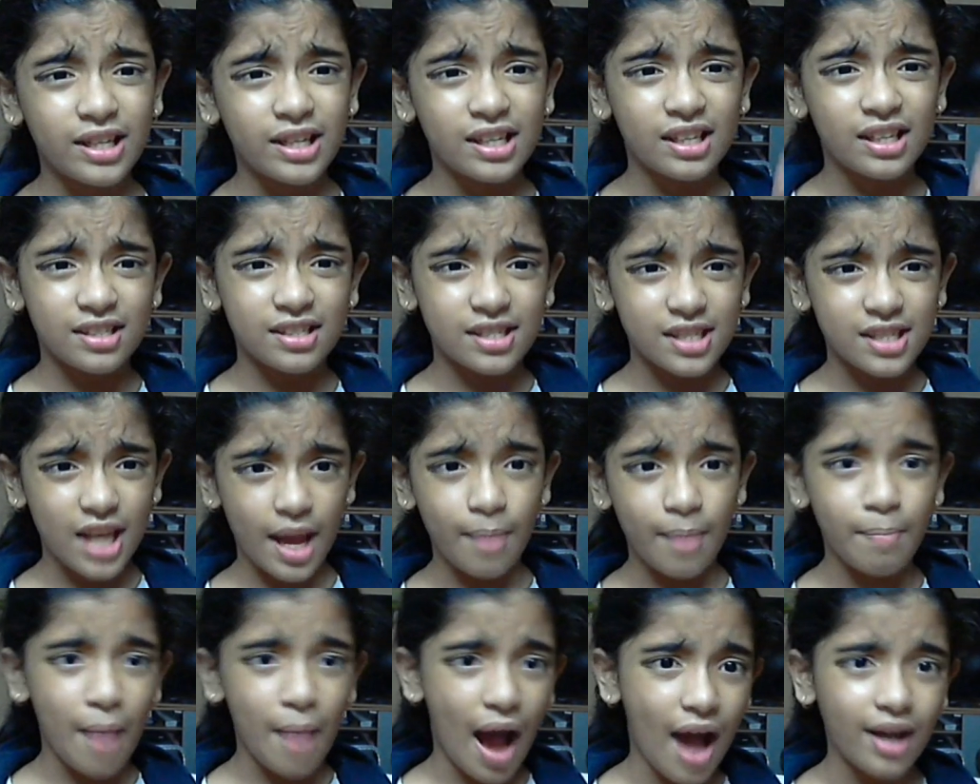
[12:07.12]
be little
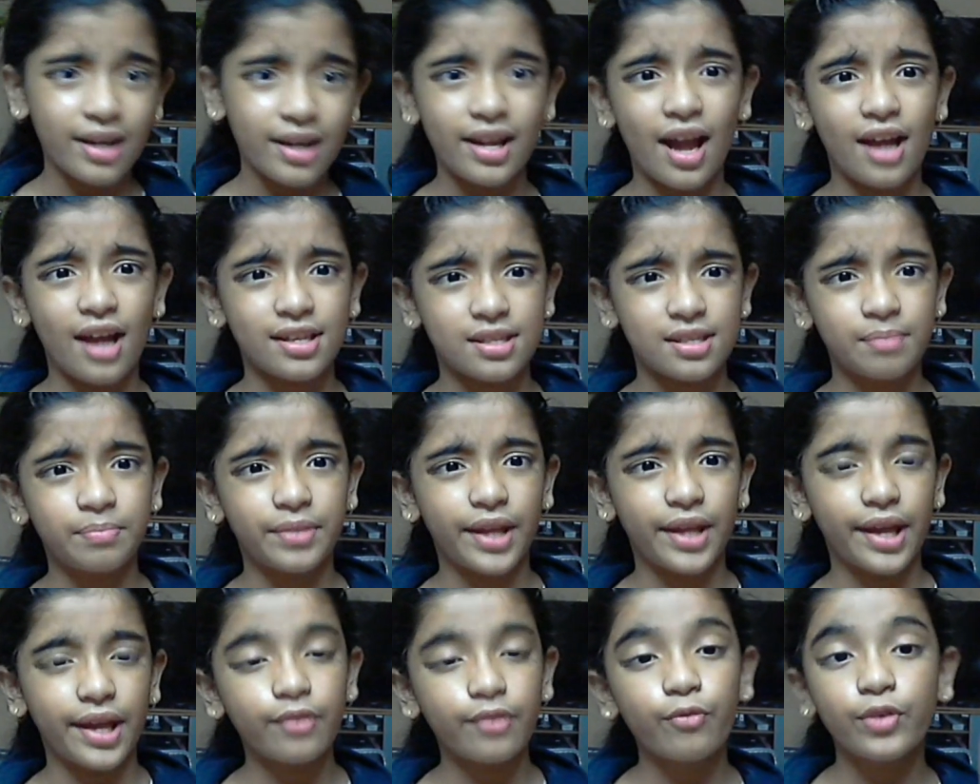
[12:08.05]
Himalaya
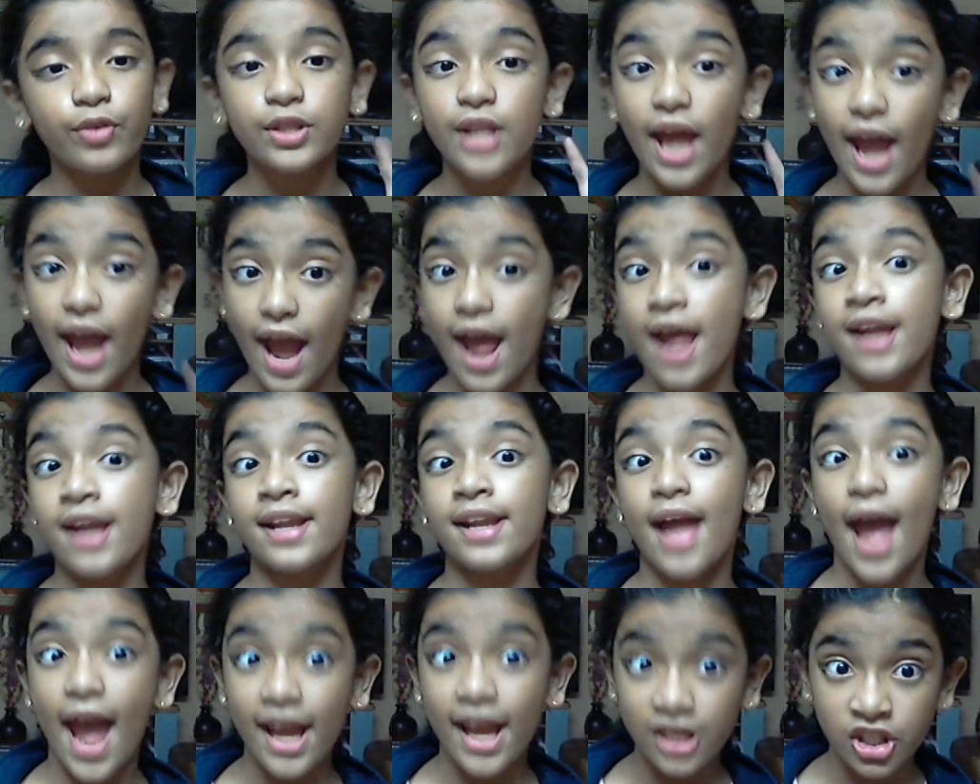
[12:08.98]
something with
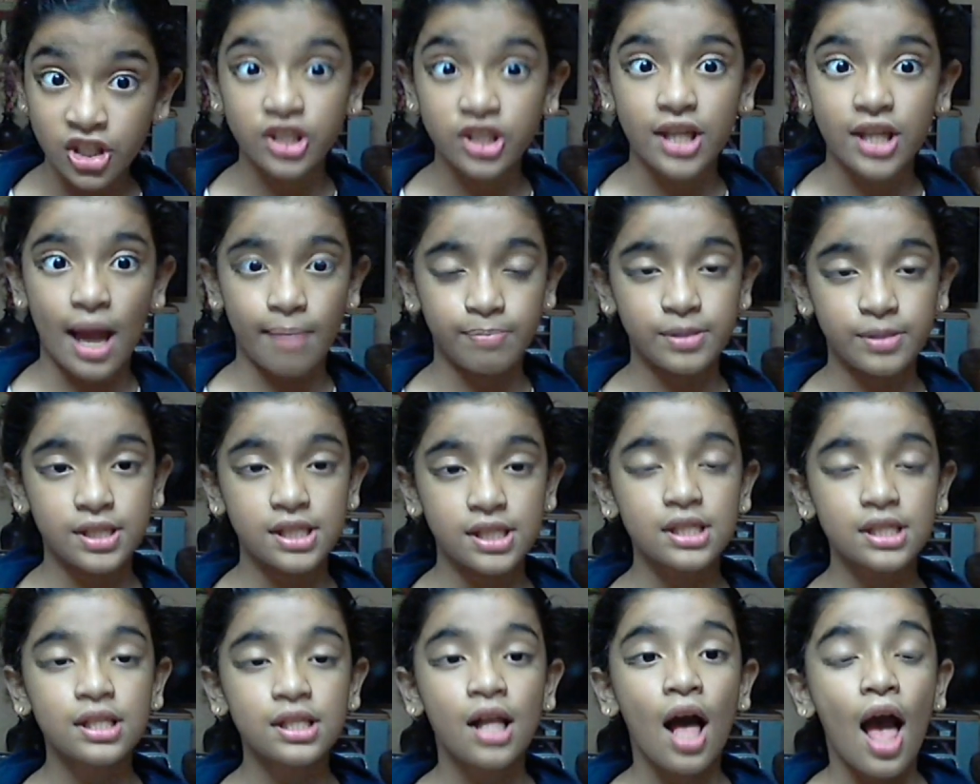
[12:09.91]
an H
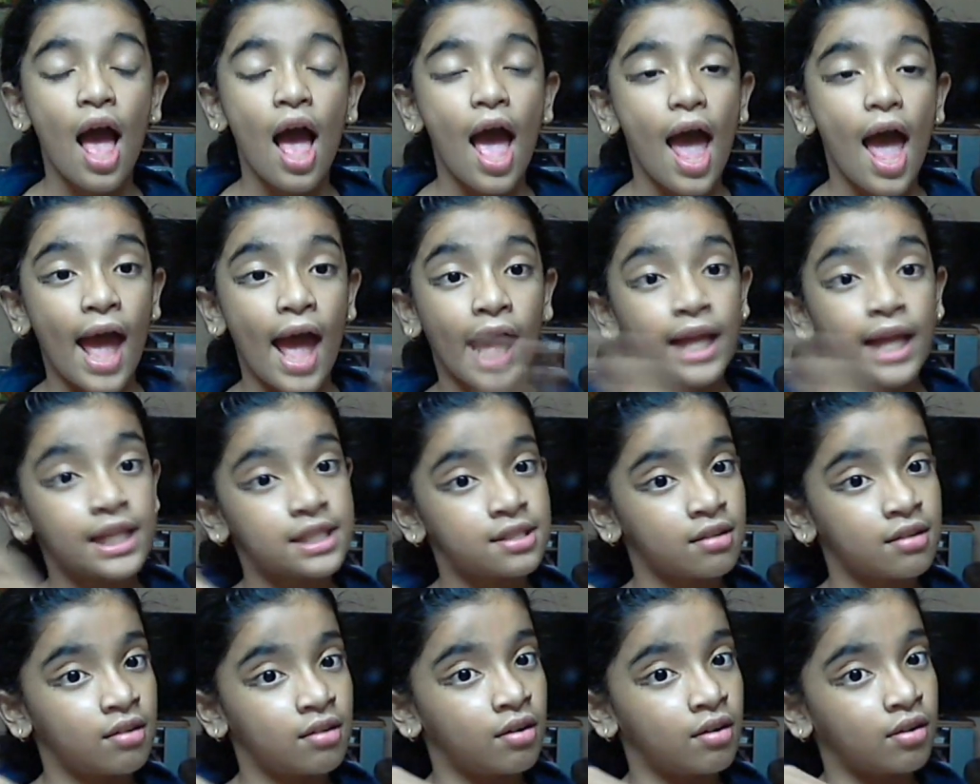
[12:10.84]
capsule
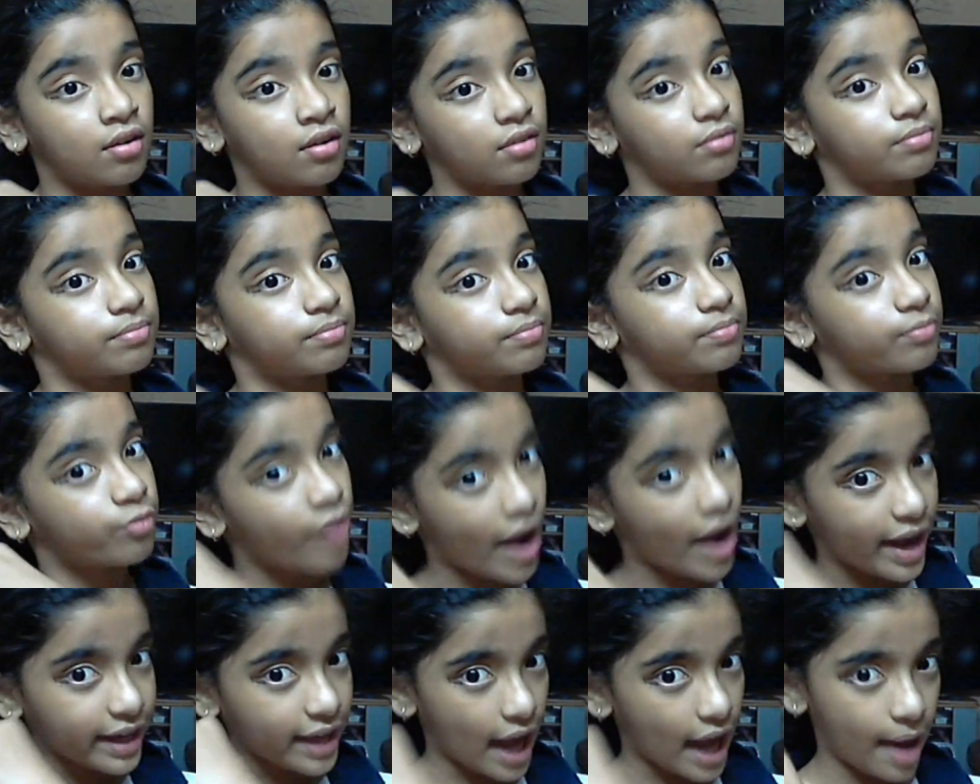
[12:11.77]
and the
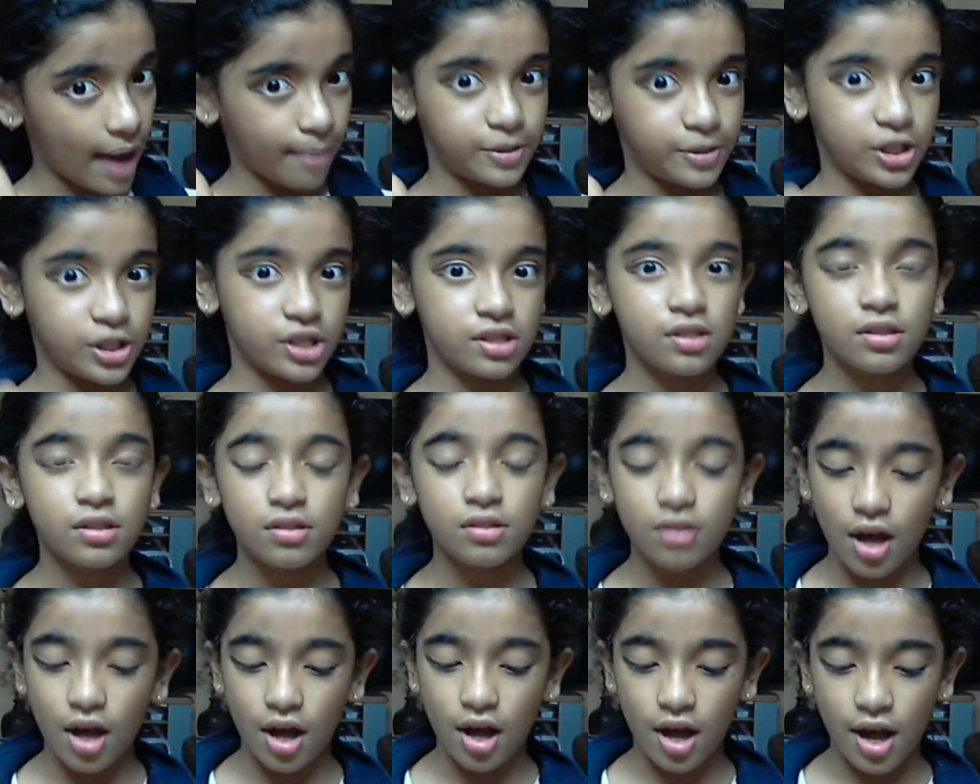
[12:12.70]
Y
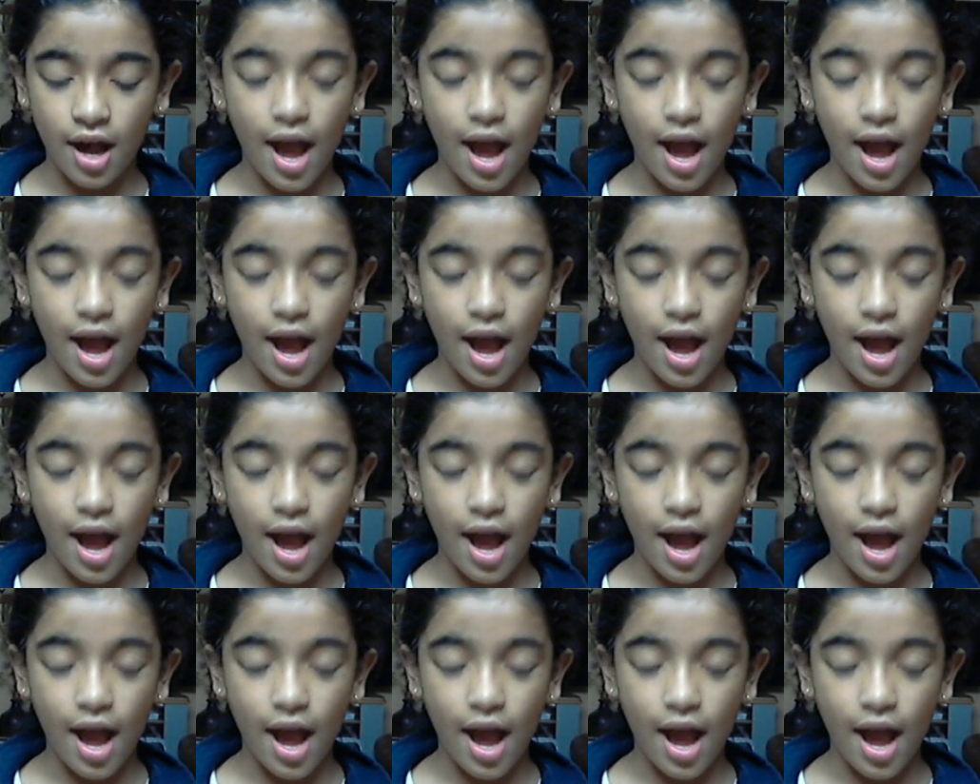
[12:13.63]
capital.